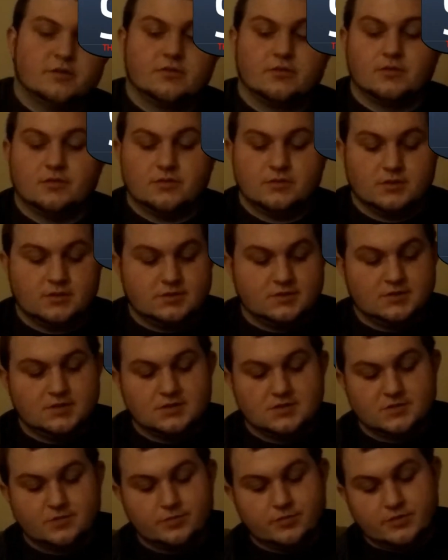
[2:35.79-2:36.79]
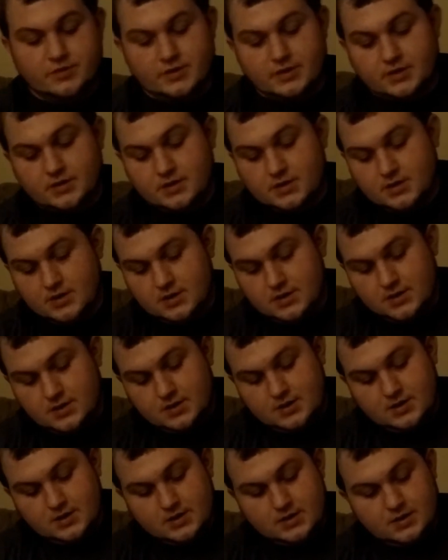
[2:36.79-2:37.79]
to throwing this in the spring.
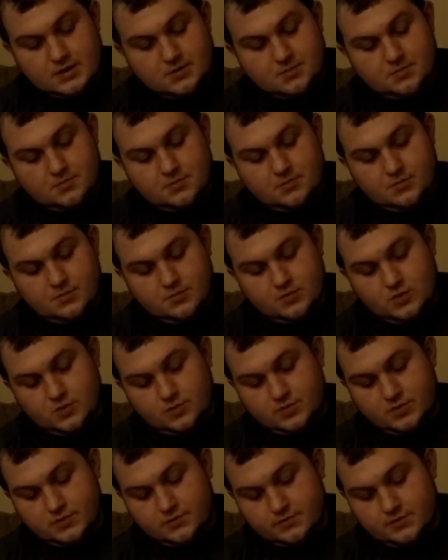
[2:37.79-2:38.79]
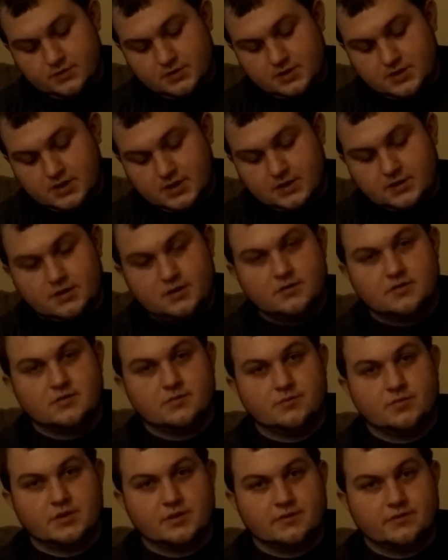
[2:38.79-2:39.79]
Hoping to really connect on some
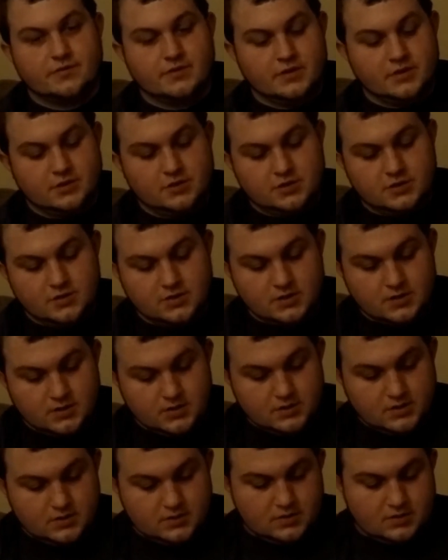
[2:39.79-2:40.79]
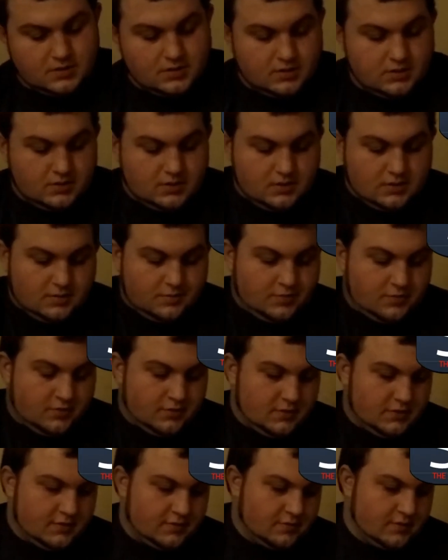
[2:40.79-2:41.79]
big fish. And I'll pull
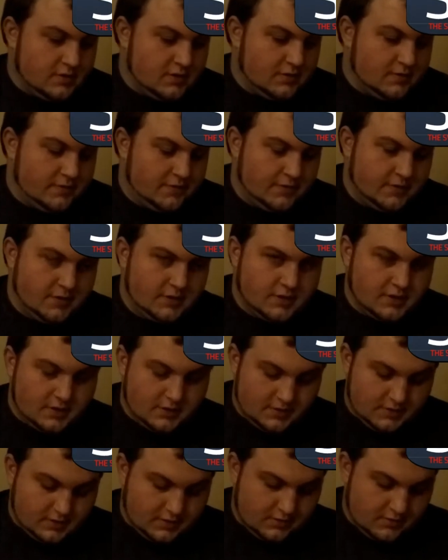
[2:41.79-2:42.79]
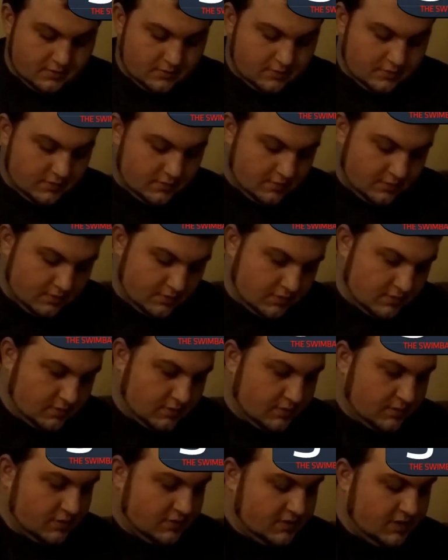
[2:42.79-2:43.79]
this one out for you guys too.
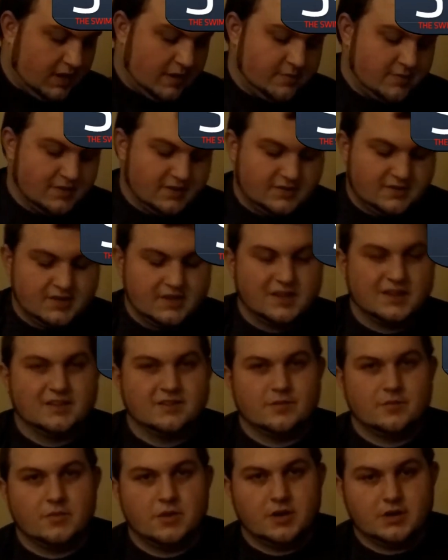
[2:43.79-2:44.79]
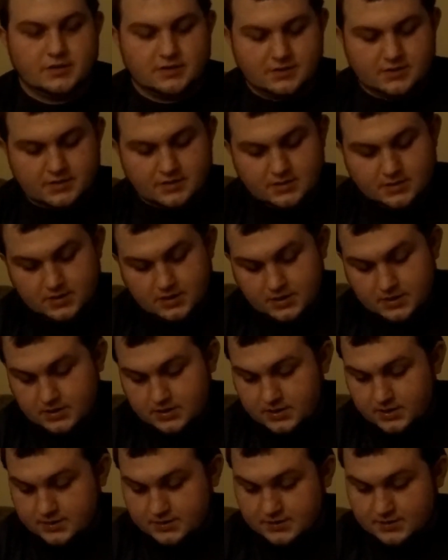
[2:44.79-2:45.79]
This thing is a monster.
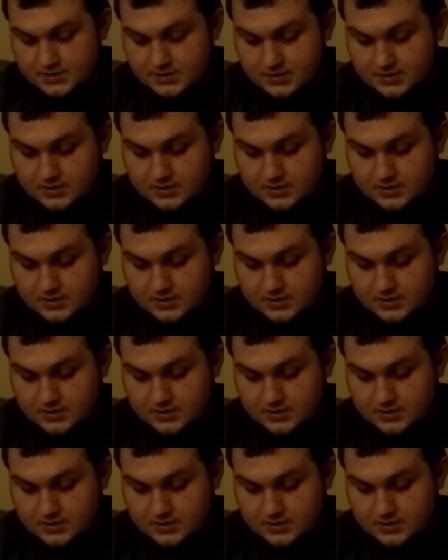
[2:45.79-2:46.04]
It's